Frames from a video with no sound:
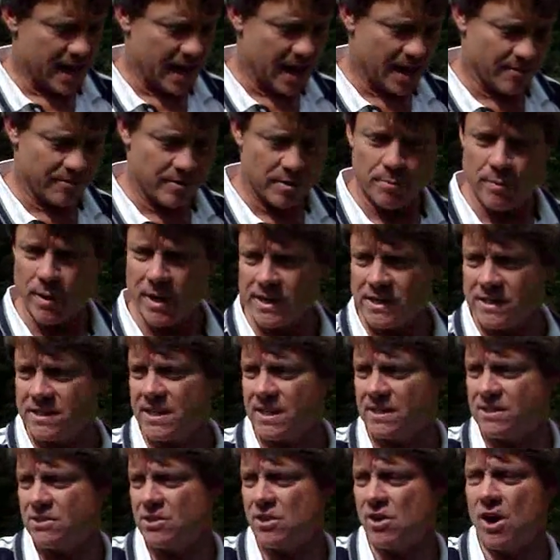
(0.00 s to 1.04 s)
Everybody
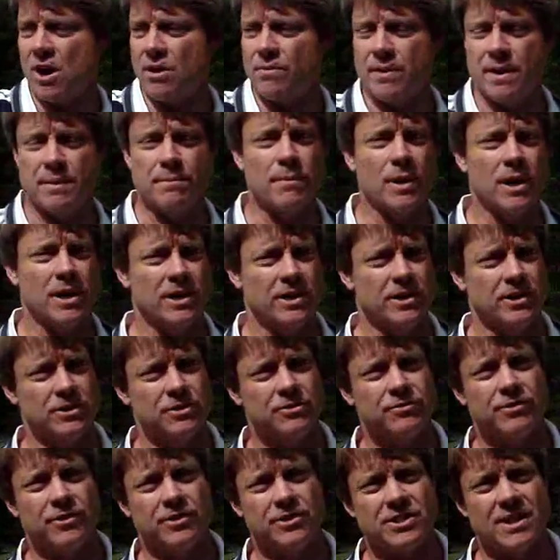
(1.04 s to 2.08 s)
sets their heart rate
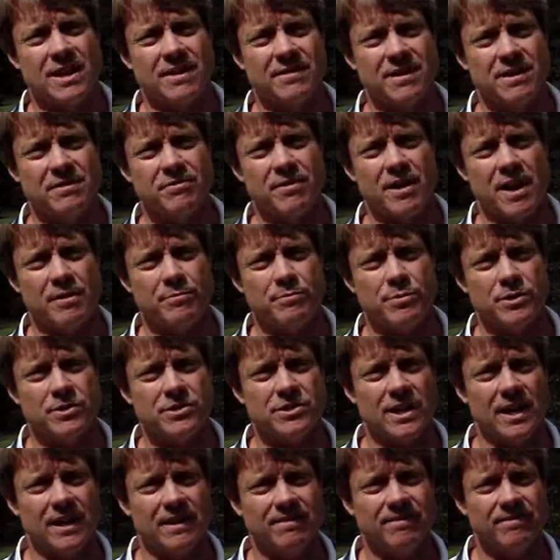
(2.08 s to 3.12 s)
monitors for
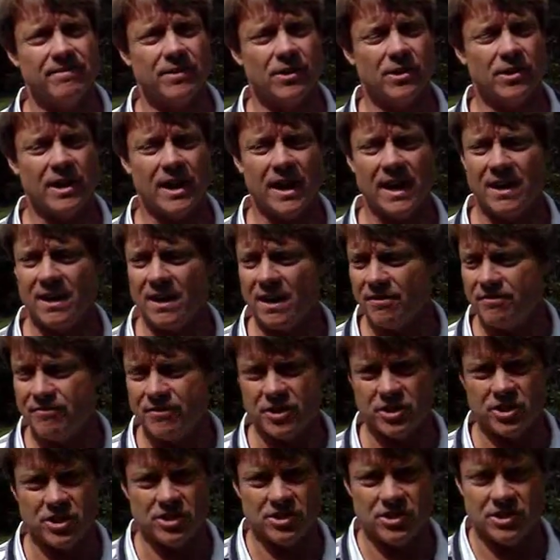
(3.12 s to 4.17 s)
75%, okay?
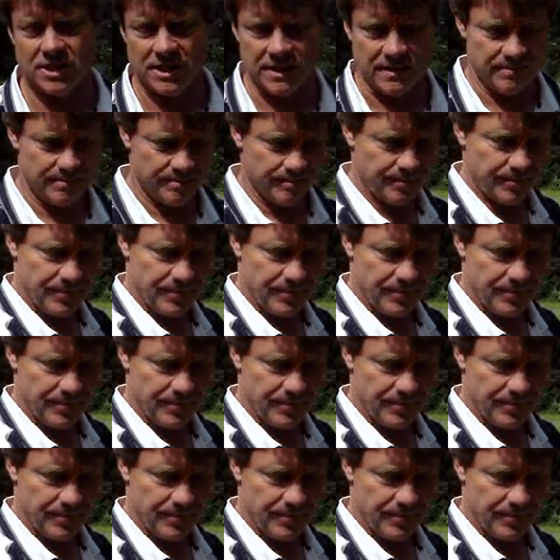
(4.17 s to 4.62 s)
Efficiency.